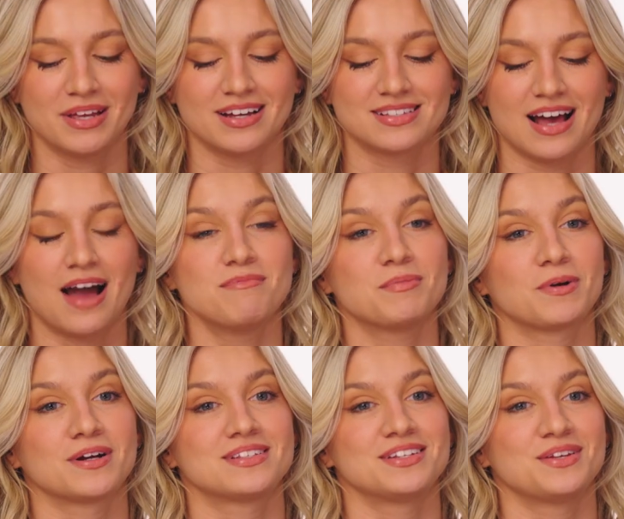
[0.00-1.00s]
because I'm the
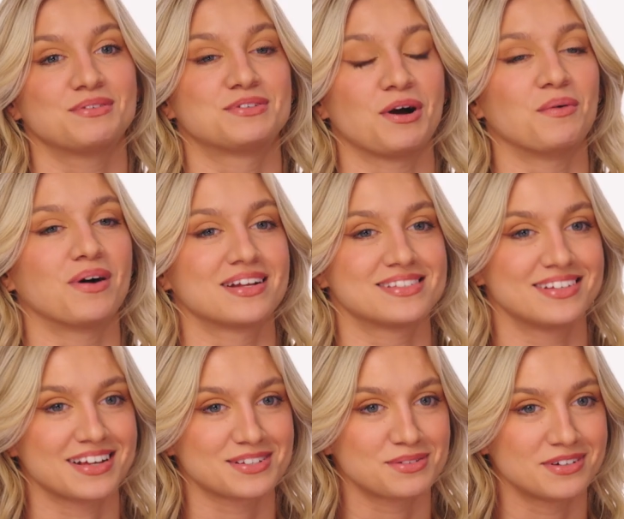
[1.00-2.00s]
person you don't want to sit
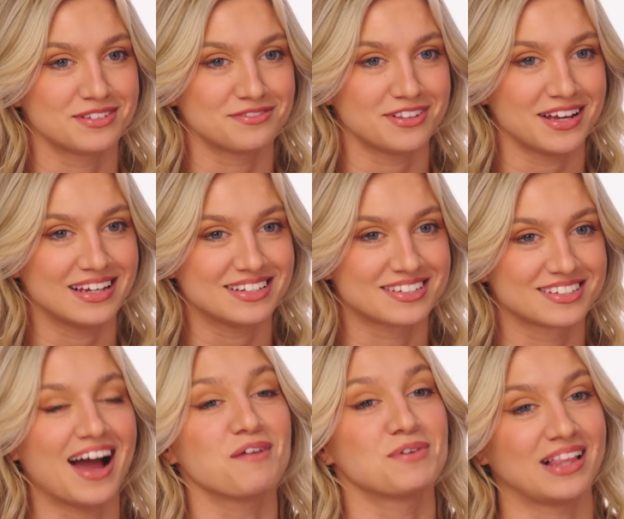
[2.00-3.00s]
next to on the flight.
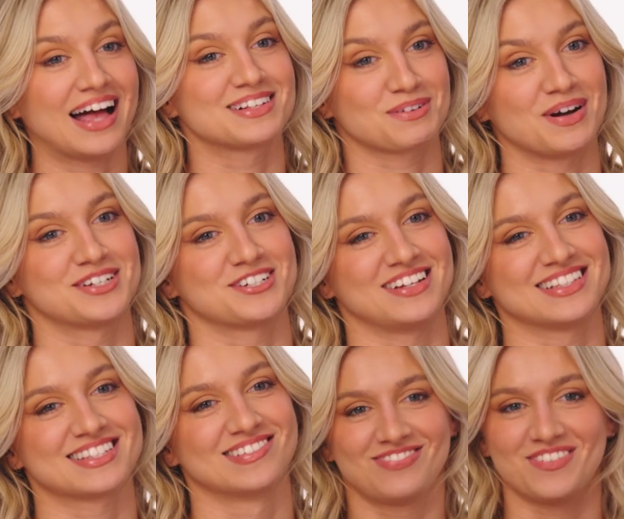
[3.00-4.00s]
I will ask
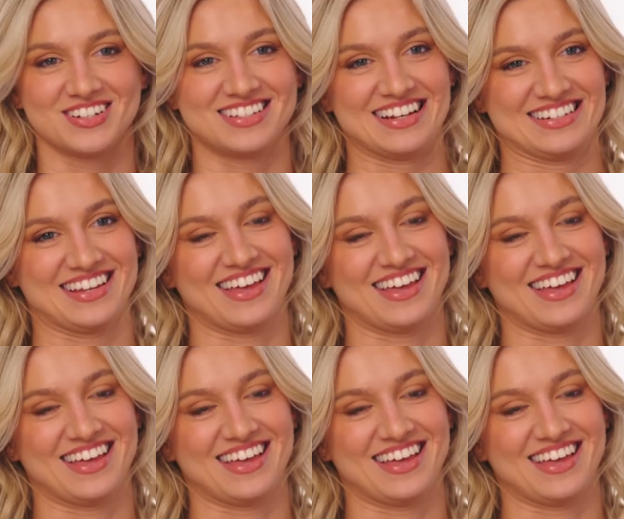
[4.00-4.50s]
questions when we're sitting living